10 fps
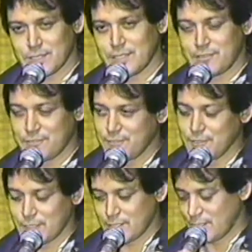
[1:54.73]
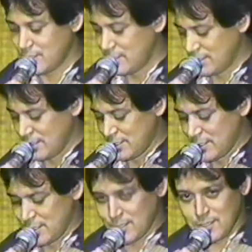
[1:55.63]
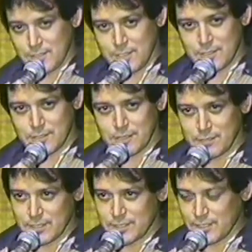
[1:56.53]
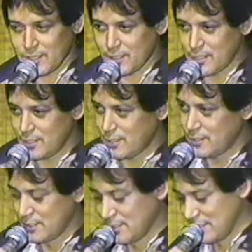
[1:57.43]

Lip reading: to set foot. You know, I used to live in East LA.